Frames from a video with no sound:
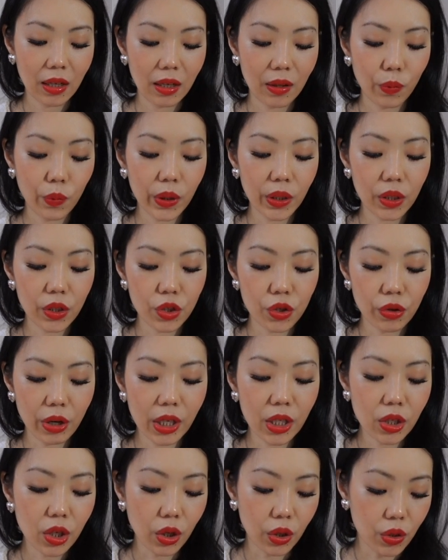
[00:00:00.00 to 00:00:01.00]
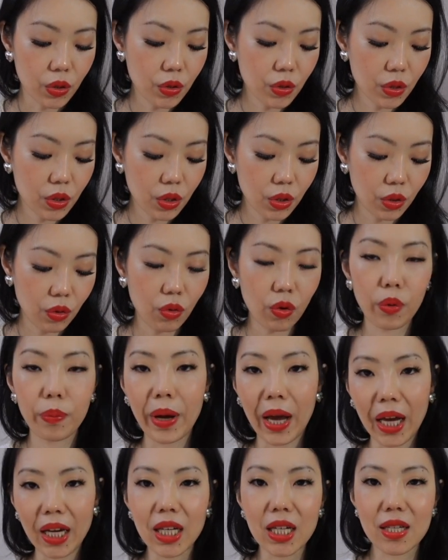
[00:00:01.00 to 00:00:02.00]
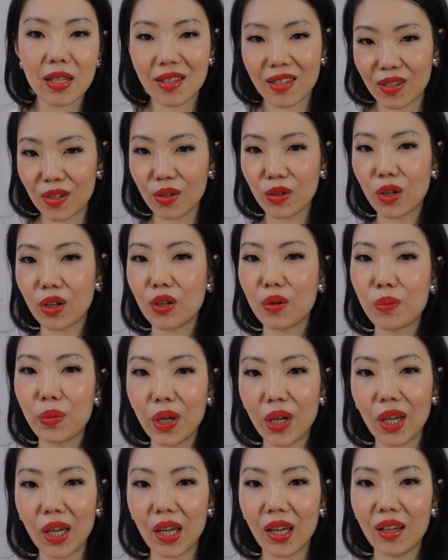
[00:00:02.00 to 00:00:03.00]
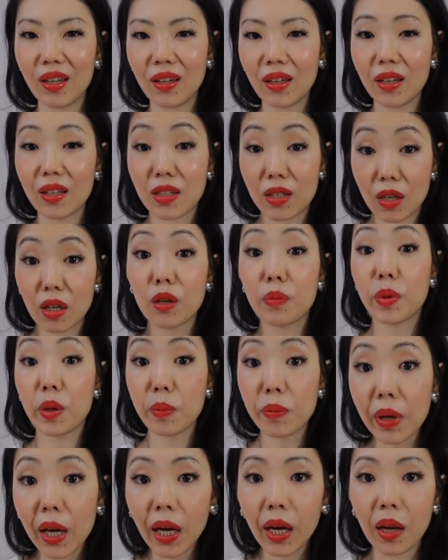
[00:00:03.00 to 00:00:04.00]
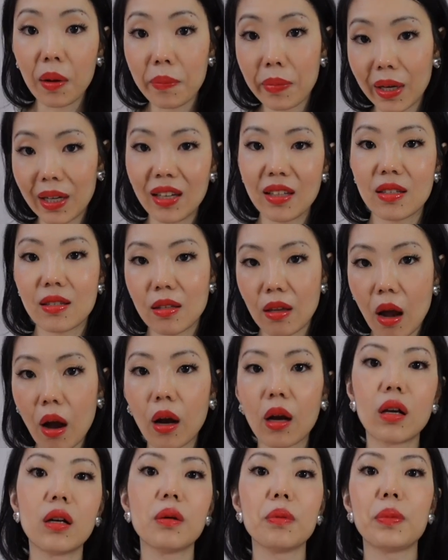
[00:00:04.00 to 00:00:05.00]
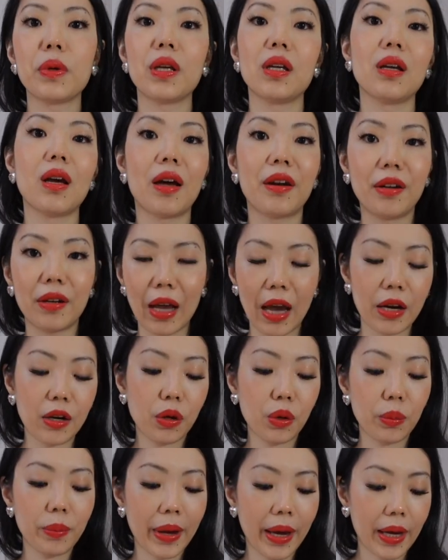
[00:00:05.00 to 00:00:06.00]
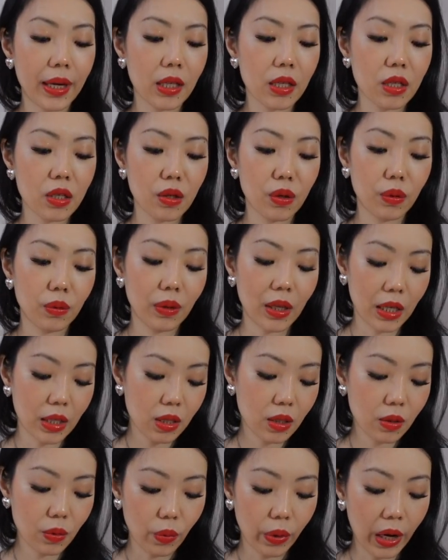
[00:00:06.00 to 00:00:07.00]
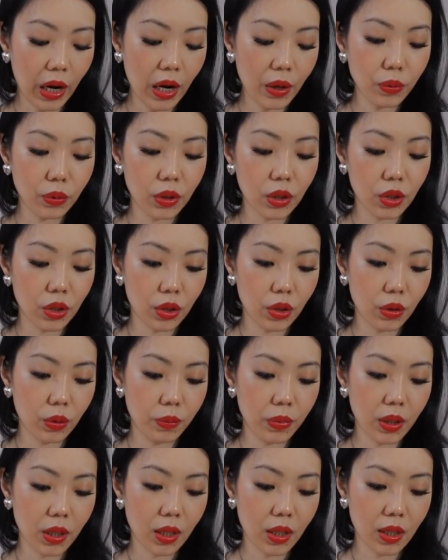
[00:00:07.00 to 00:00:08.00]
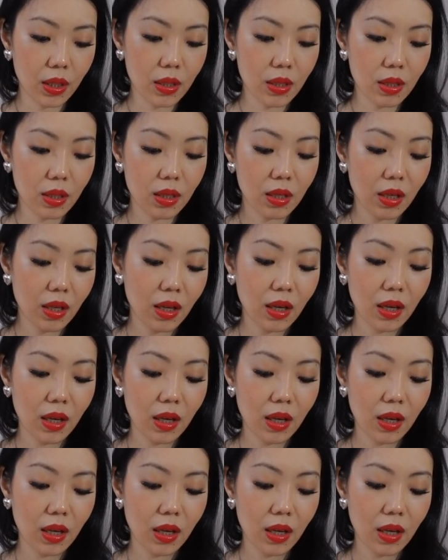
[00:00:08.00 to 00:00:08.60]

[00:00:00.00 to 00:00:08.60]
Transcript: when the trend goes, your bag is still gonna be it's gonna be mini, but it's not gonna be a nano bag. So that's what I would do because